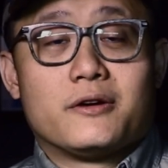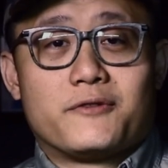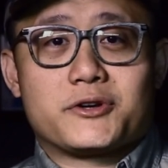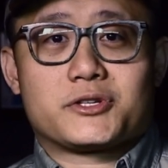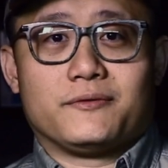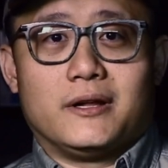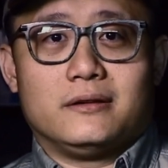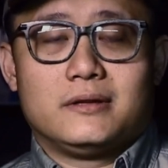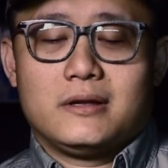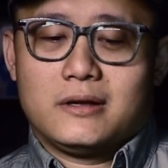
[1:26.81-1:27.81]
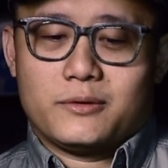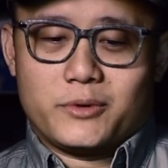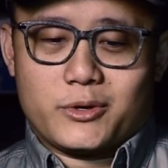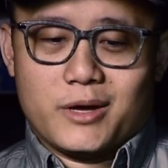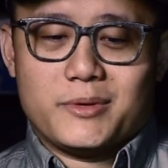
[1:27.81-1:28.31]
First of all,
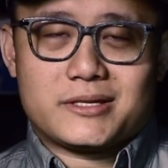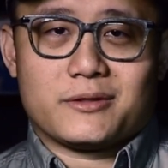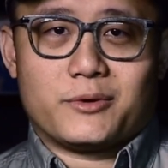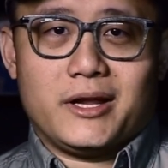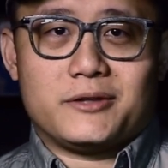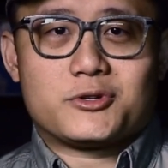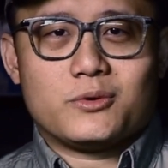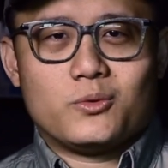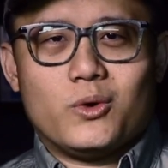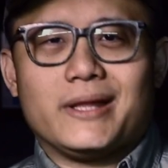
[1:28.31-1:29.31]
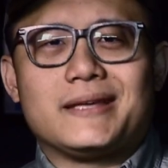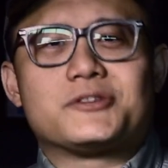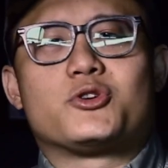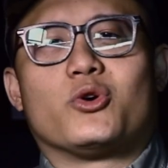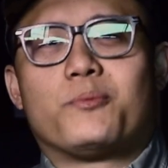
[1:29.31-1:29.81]
when you come into the range, what
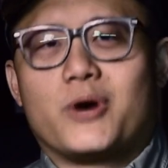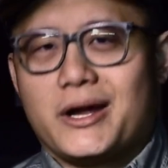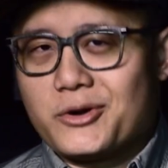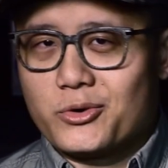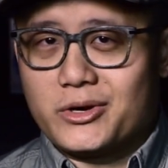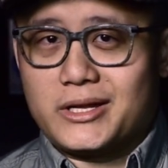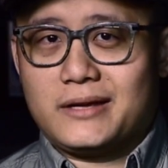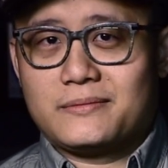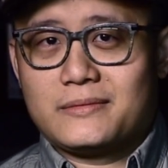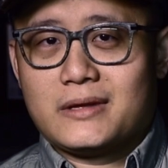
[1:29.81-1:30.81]
is your priority?